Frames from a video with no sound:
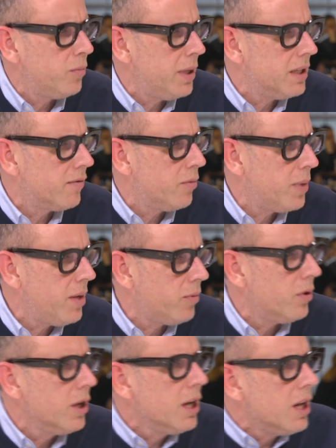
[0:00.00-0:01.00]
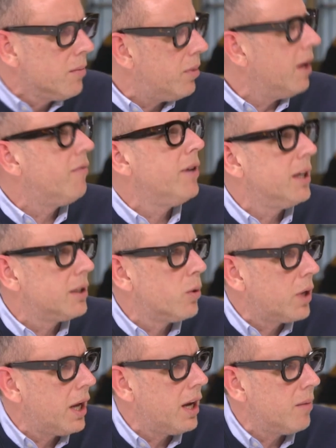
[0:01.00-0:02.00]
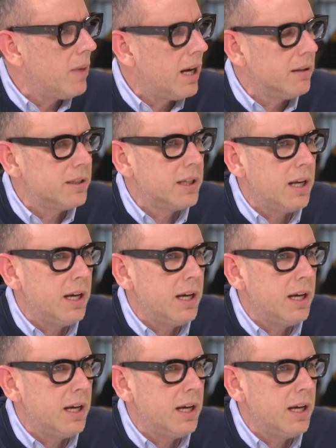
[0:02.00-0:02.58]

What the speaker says: peaceful people, but if we are talking about